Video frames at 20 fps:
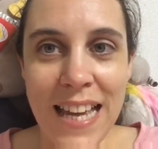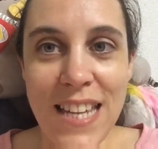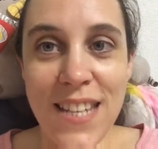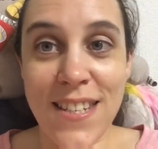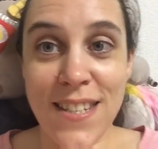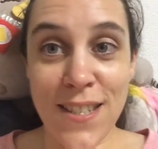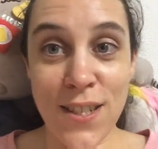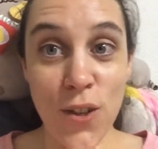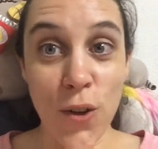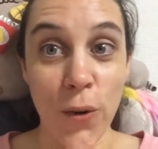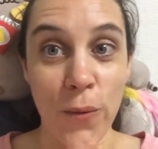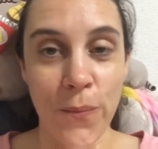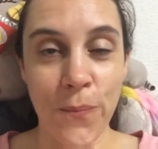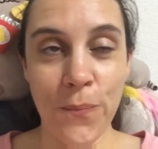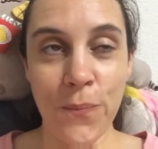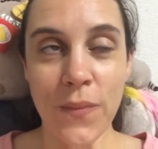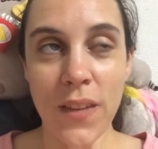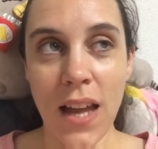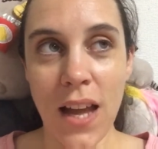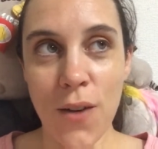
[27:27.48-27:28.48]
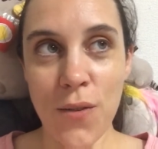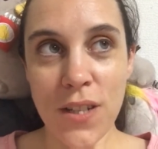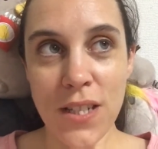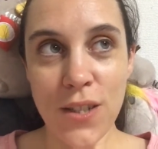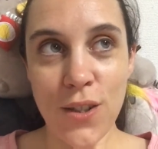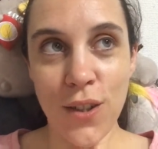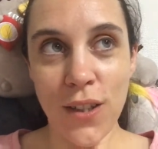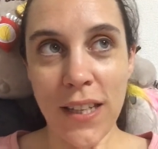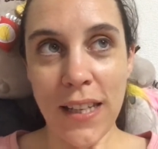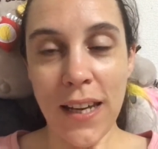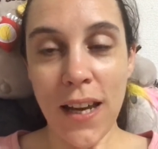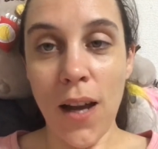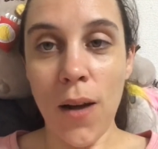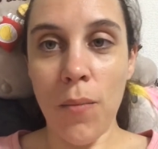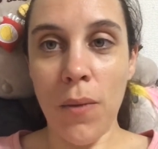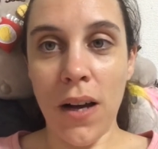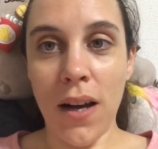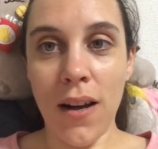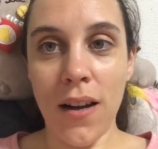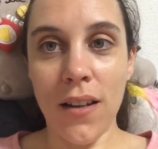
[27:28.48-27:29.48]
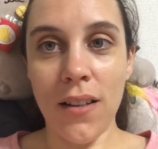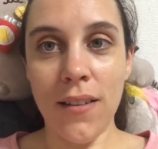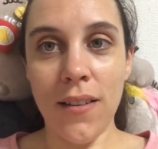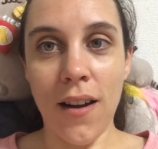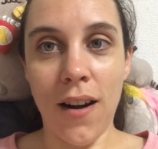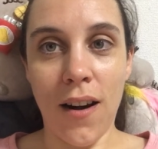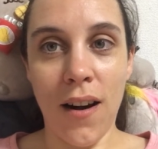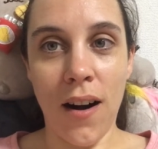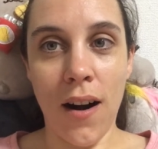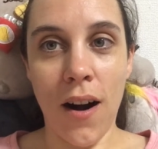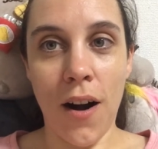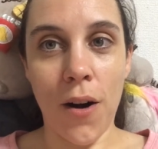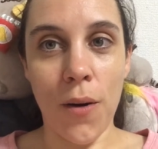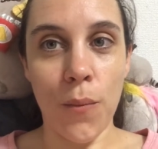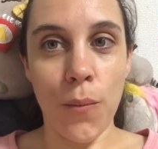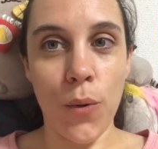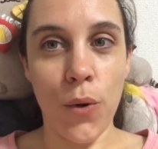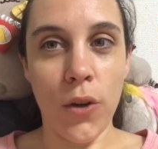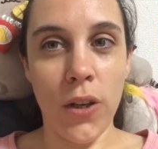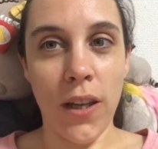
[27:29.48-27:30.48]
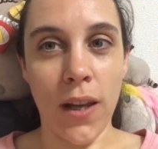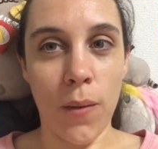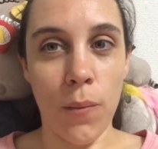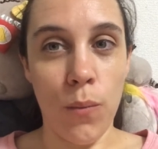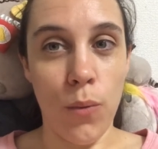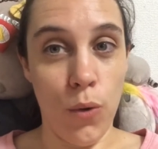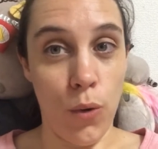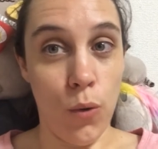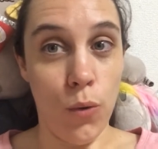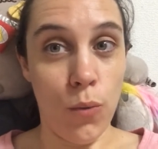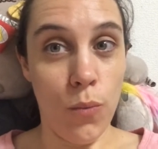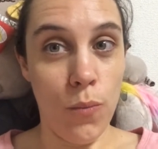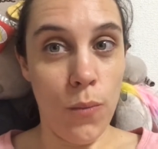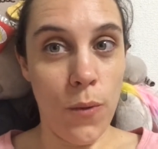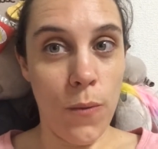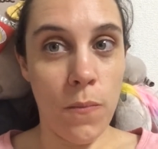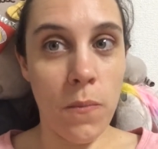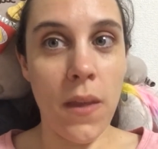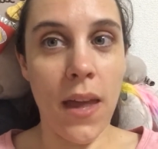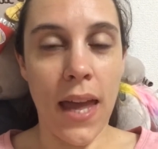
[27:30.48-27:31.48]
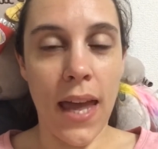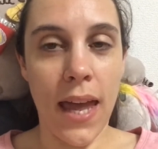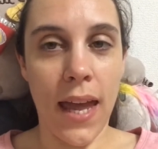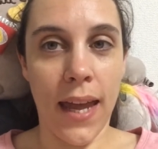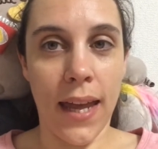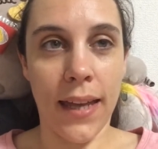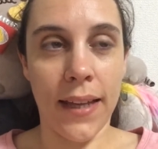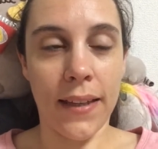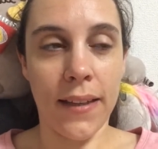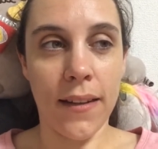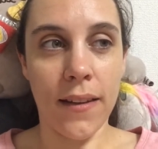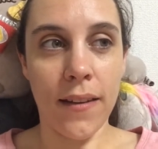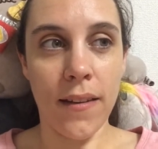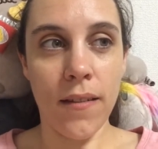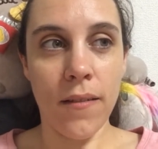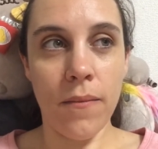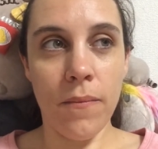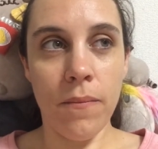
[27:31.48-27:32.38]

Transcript: So I was talking about Harmonia Bloom, and